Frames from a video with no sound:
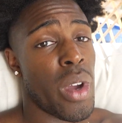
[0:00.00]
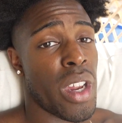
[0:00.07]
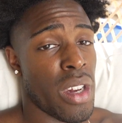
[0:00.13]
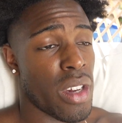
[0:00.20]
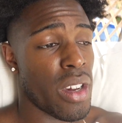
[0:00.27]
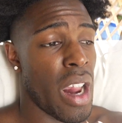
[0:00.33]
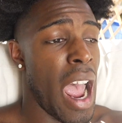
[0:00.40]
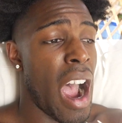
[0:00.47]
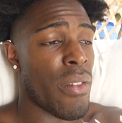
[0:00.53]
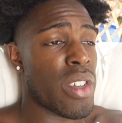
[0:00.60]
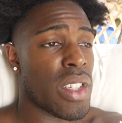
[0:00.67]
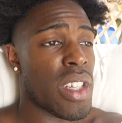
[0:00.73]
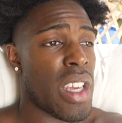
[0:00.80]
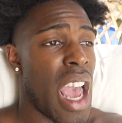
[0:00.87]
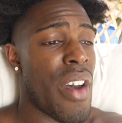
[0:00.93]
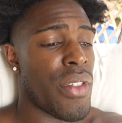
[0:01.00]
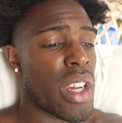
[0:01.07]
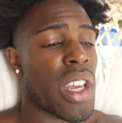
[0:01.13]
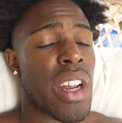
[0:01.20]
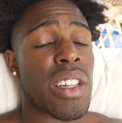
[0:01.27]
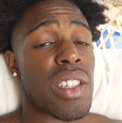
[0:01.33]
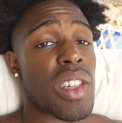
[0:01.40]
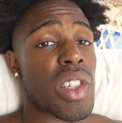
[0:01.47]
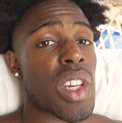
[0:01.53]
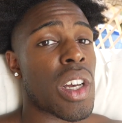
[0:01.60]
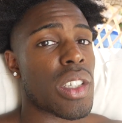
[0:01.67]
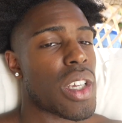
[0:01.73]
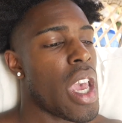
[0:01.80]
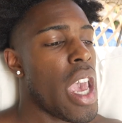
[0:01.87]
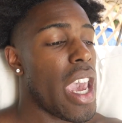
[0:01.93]
And obviously, having a guarantee
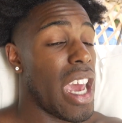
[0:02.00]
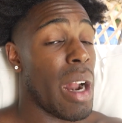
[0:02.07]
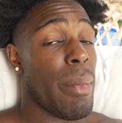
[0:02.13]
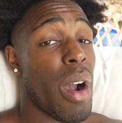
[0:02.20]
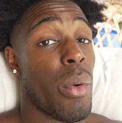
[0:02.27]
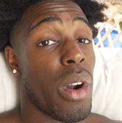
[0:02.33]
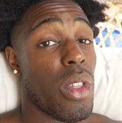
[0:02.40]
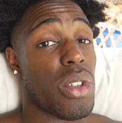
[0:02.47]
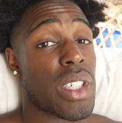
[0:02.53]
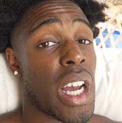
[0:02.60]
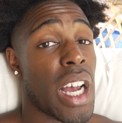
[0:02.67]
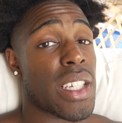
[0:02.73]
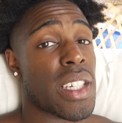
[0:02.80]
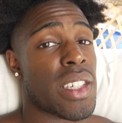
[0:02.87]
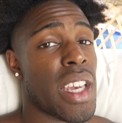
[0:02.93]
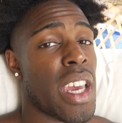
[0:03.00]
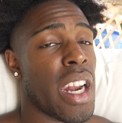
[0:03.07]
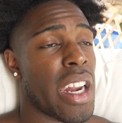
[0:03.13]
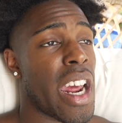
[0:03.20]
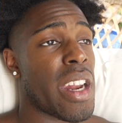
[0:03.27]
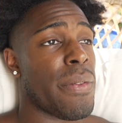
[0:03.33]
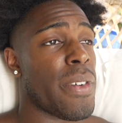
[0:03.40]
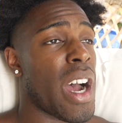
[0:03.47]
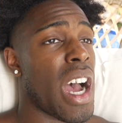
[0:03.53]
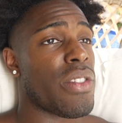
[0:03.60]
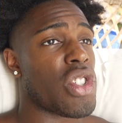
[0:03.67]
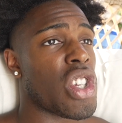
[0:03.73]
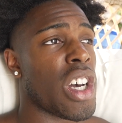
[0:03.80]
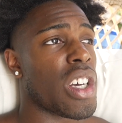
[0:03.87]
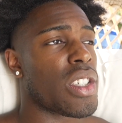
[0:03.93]
sucks. And I'm not one of those guys that's saying a nine to five
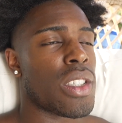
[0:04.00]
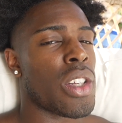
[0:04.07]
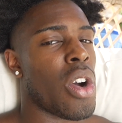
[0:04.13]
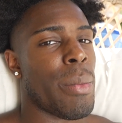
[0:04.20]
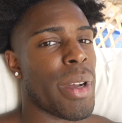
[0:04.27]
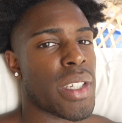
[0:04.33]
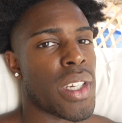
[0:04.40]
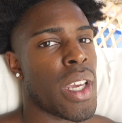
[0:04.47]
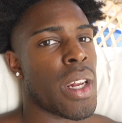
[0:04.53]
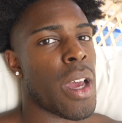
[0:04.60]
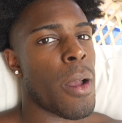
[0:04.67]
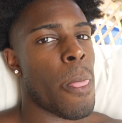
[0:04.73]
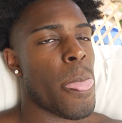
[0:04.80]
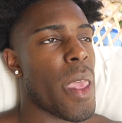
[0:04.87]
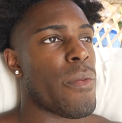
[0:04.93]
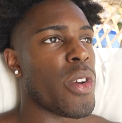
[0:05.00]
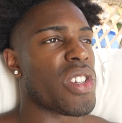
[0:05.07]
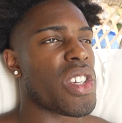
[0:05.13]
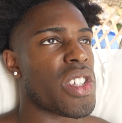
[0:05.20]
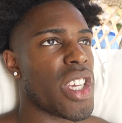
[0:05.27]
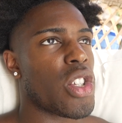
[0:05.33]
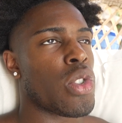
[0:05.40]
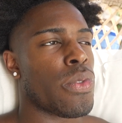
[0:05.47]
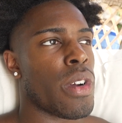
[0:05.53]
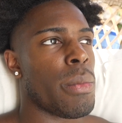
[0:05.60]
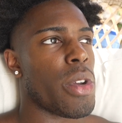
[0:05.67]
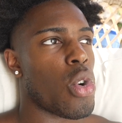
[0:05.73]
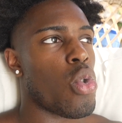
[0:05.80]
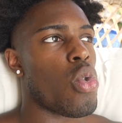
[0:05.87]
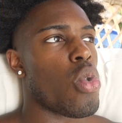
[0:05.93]
sucks. No, I'm not saying that. If you're successful from
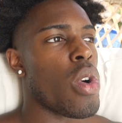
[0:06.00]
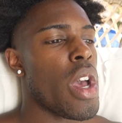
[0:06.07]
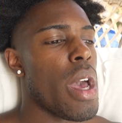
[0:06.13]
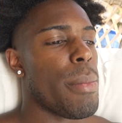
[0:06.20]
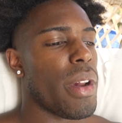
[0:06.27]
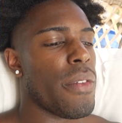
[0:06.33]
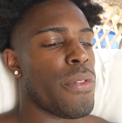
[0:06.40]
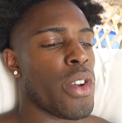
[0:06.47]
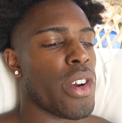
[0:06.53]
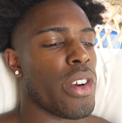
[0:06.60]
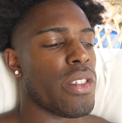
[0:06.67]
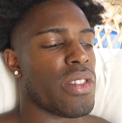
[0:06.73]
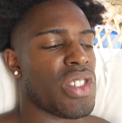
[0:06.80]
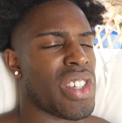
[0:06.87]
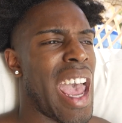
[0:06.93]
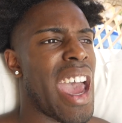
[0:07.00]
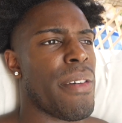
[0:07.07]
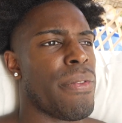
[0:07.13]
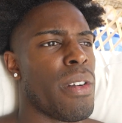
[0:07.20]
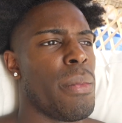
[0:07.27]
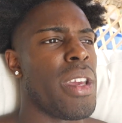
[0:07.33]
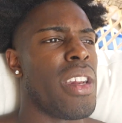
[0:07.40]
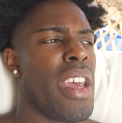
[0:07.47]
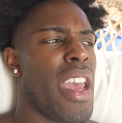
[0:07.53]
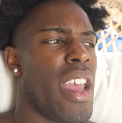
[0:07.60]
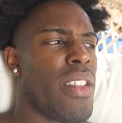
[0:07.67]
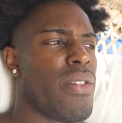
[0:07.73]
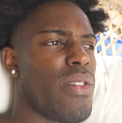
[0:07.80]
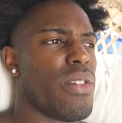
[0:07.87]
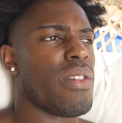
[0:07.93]
it, cool. But if you're sad from it
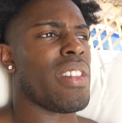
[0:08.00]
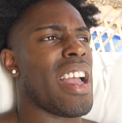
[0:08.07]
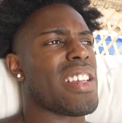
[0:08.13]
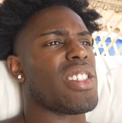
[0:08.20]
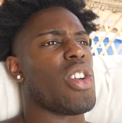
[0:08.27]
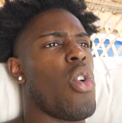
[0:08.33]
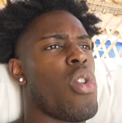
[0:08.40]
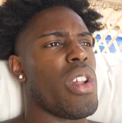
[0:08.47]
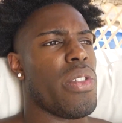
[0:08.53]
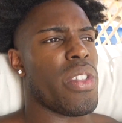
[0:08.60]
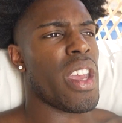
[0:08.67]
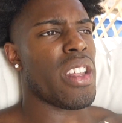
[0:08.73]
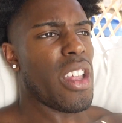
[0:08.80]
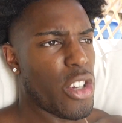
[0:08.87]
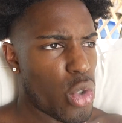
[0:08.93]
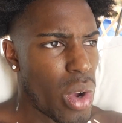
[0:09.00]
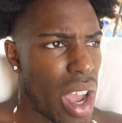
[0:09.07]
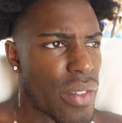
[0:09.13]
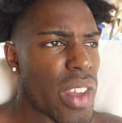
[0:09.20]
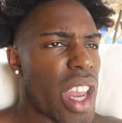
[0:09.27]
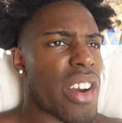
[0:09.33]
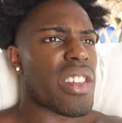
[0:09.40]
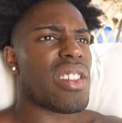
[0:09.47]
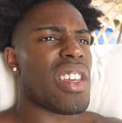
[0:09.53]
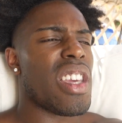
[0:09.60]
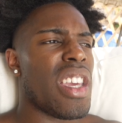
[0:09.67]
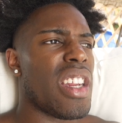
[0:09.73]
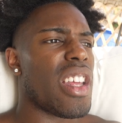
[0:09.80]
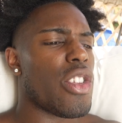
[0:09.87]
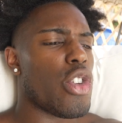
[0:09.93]
and that's the only thing that you have
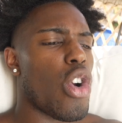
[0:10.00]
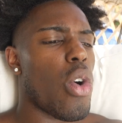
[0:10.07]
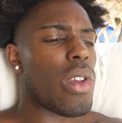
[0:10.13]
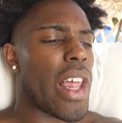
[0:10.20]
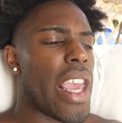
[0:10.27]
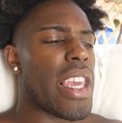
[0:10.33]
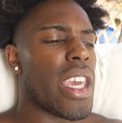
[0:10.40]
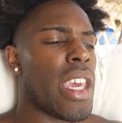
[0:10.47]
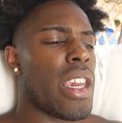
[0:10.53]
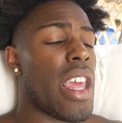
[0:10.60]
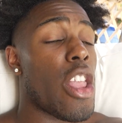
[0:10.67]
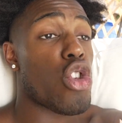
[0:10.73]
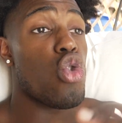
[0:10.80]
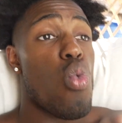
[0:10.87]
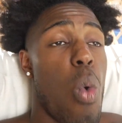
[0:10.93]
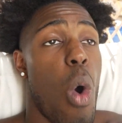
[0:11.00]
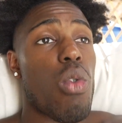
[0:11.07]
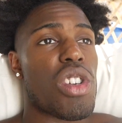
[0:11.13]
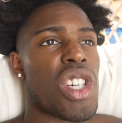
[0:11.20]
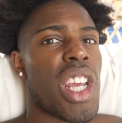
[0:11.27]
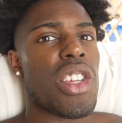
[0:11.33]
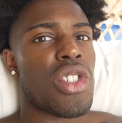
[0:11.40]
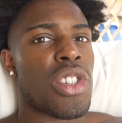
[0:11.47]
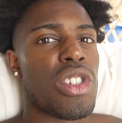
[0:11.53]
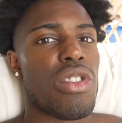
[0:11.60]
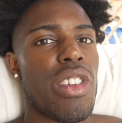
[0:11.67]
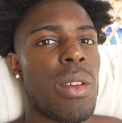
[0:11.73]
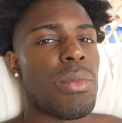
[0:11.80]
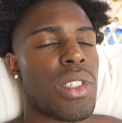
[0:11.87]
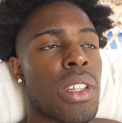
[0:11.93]
guaranteed and you don't like it and you won't chase your
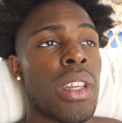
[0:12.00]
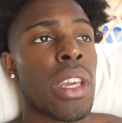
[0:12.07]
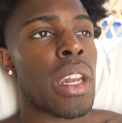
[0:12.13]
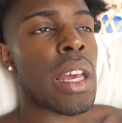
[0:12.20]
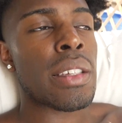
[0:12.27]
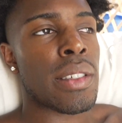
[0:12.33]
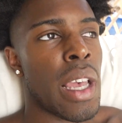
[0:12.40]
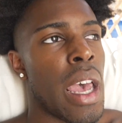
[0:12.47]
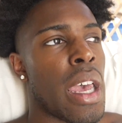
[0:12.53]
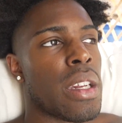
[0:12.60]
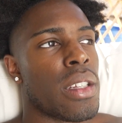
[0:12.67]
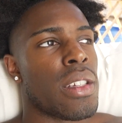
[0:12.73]
dreams, then yeah, that's sad.